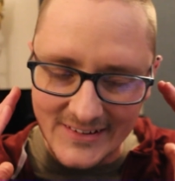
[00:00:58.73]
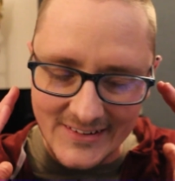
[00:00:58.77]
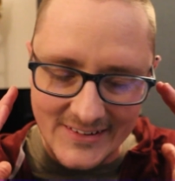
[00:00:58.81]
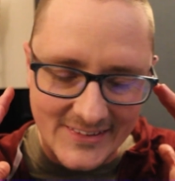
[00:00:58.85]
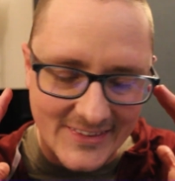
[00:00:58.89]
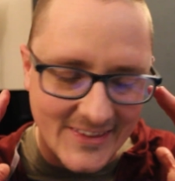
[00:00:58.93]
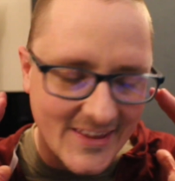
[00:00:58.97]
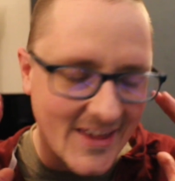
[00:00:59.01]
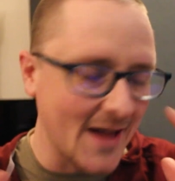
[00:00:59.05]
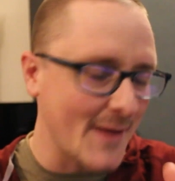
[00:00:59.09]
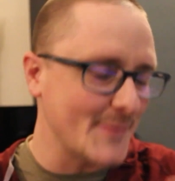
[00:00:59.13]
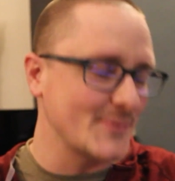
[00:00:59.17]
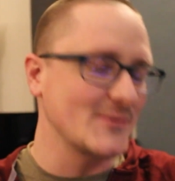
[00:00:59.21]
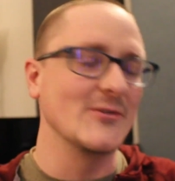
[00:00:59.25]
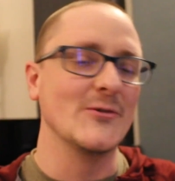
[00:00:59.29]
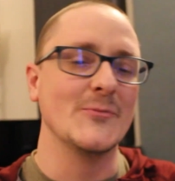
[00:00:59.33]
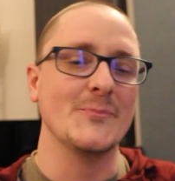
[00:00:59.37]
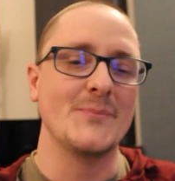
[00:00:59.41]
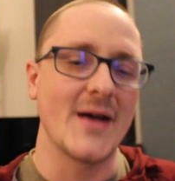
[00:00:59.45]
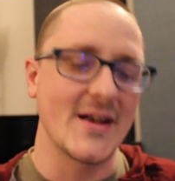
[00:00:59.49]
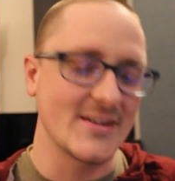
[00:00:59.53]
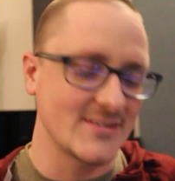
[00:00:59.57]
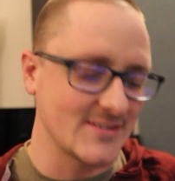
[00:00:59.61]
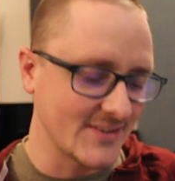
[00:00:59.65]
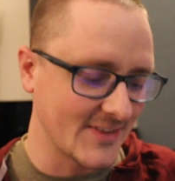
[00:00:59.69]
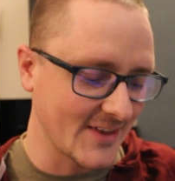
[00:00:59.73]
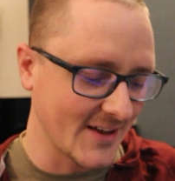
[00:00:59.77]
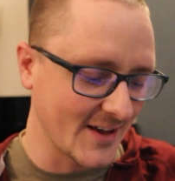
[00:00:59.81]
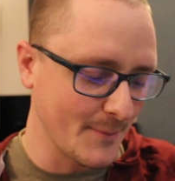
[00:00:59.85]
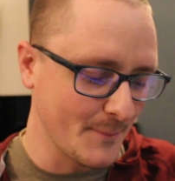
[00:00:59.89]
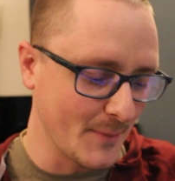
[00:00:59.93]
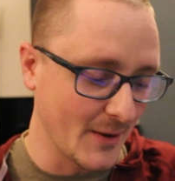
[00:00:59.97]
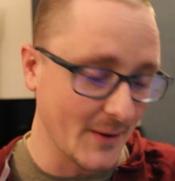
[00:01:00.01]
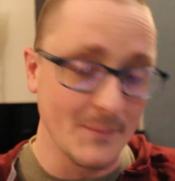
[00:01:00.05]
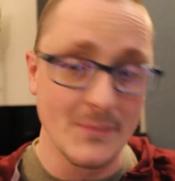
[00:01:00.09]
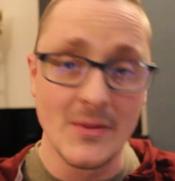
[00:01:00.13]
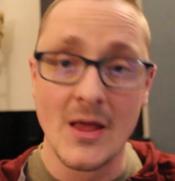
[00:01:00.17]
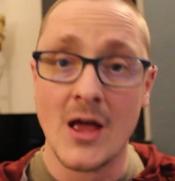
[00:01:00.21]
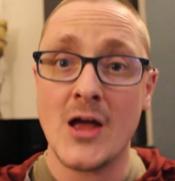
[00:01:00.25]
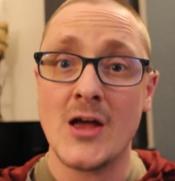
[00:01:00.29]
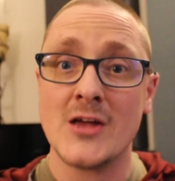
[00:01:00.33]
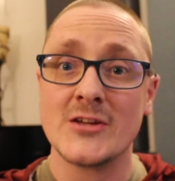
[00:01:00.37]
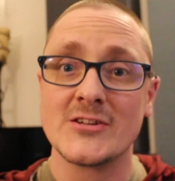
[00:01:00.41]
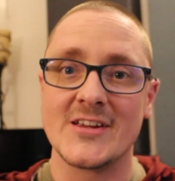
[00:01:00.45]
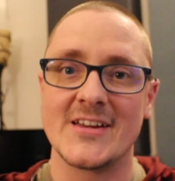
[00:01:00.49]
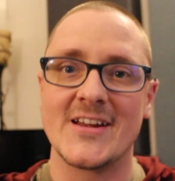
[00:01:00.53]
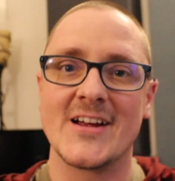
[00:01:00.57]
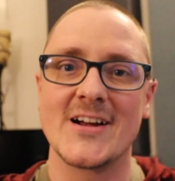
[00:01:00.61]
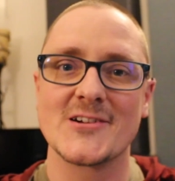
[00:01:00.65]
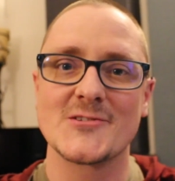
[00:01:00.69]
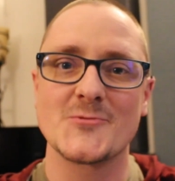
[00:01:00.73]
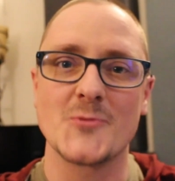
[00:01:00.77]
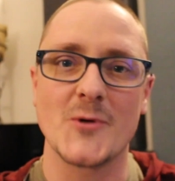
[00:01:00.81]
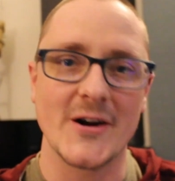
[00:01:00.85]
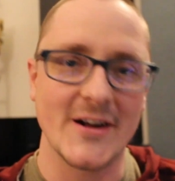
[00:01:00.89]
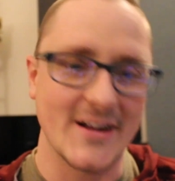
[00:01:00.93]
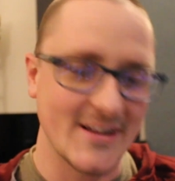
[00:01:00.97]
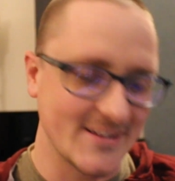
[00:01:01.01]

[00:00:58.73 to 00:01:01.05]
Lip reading: the absolute best that they can be. So here's where it